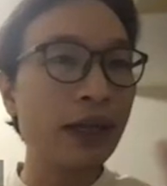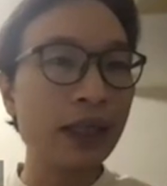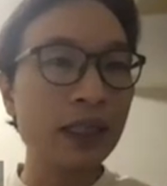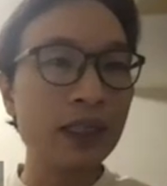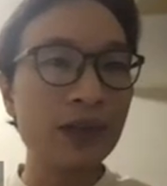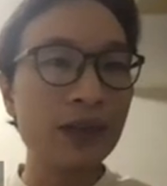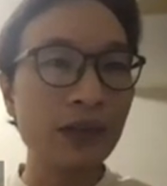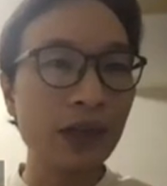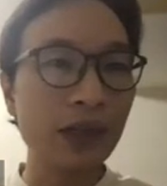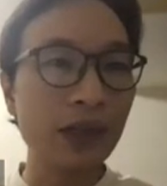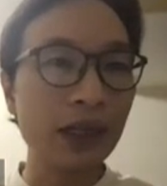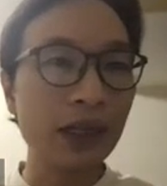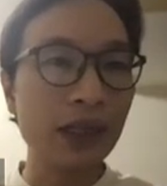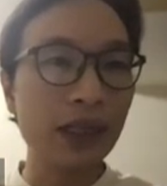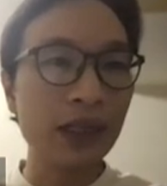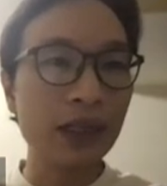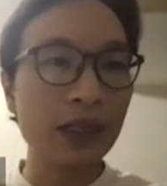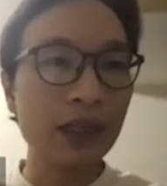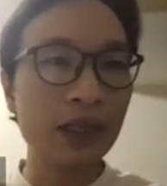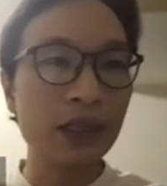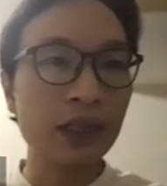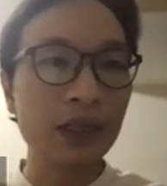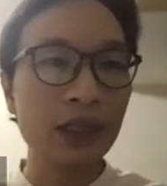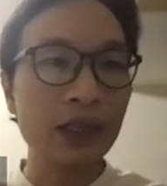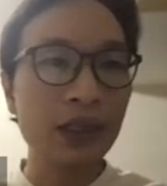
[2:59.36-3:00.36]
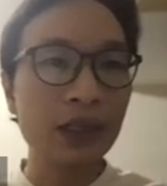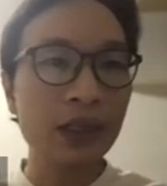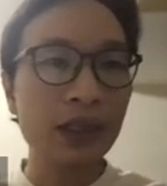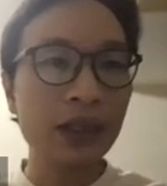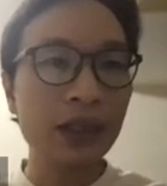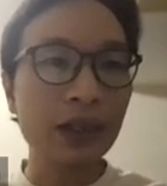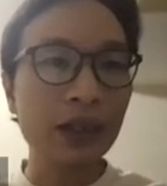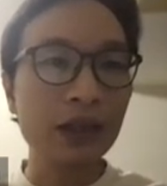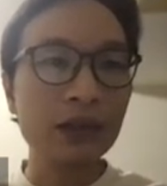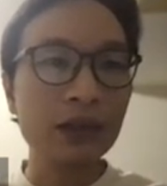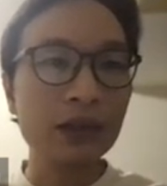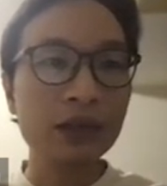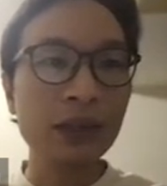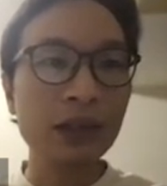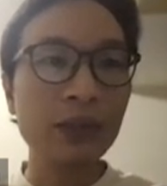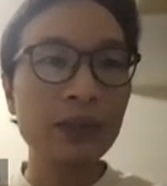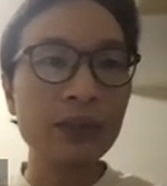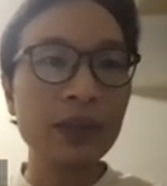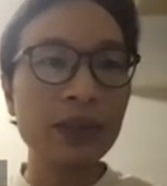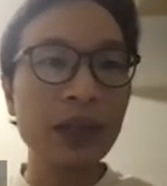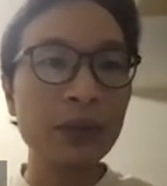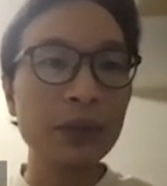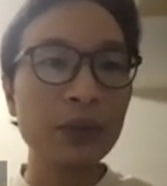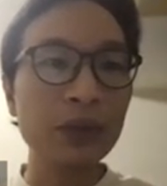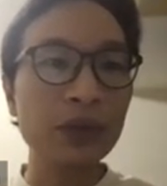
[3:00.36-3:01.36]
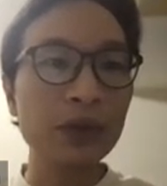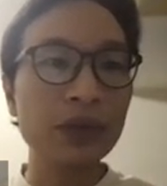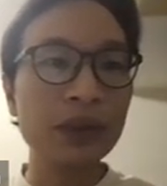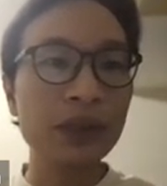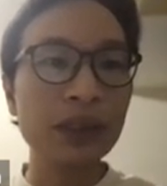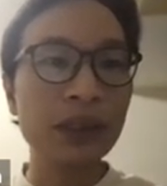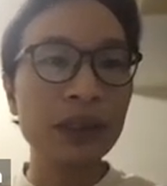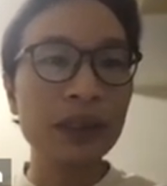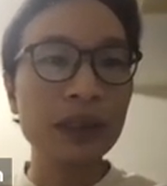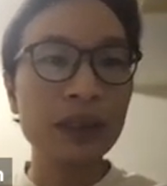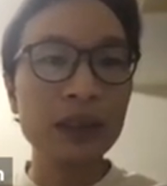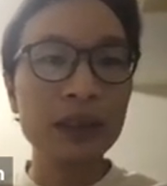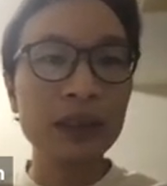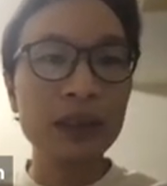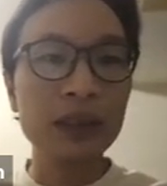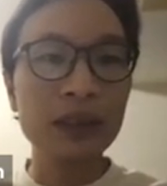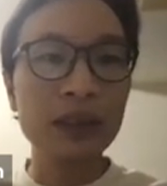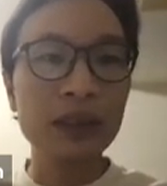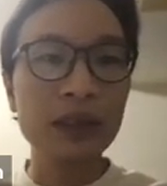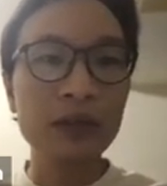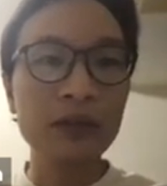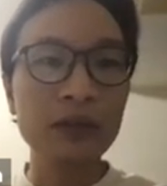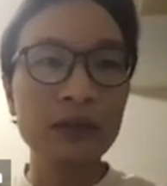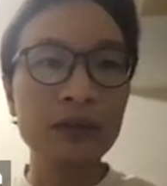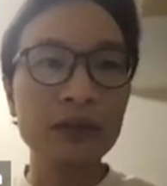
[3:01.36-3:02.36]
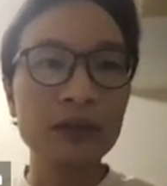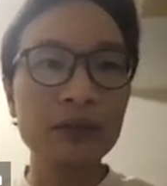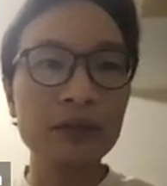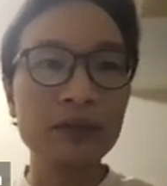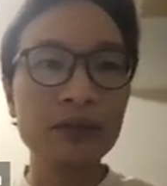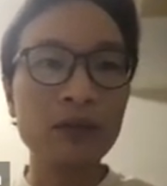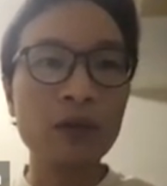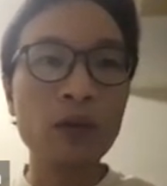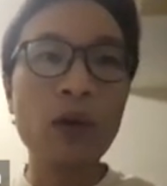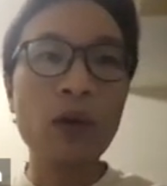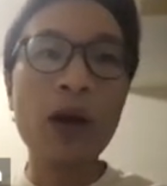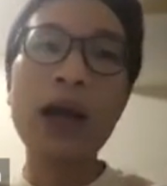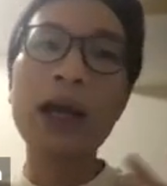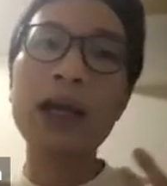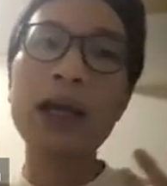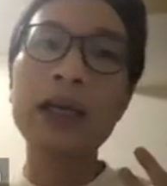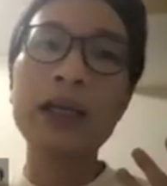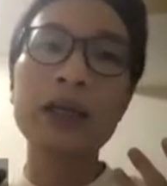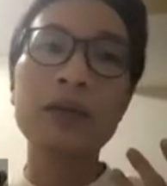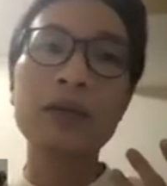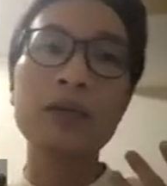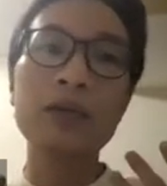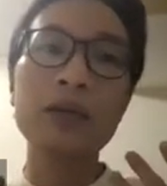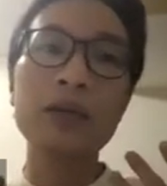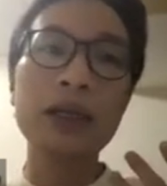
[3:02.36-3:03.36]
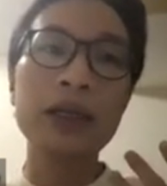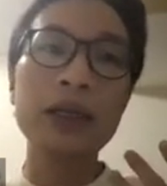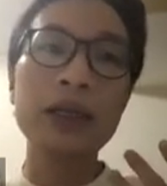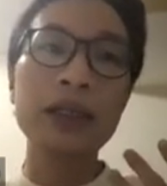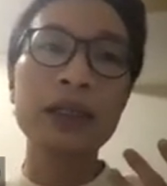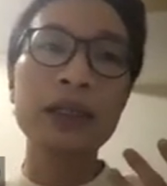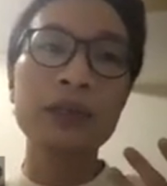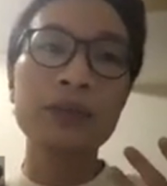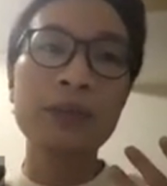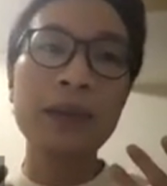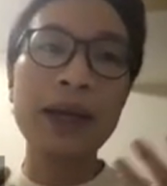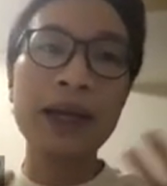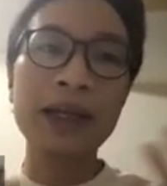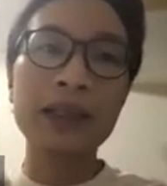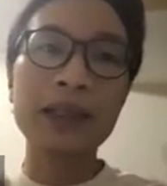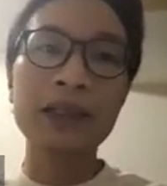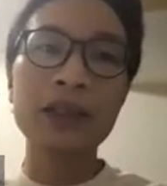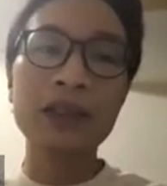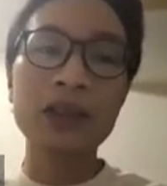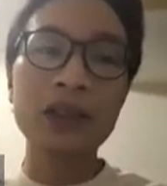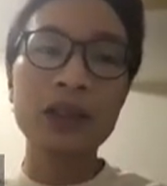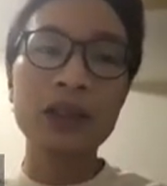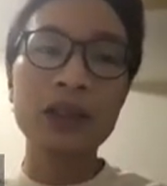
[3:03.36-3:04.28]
that's for later. Sometimes you see that, why it's better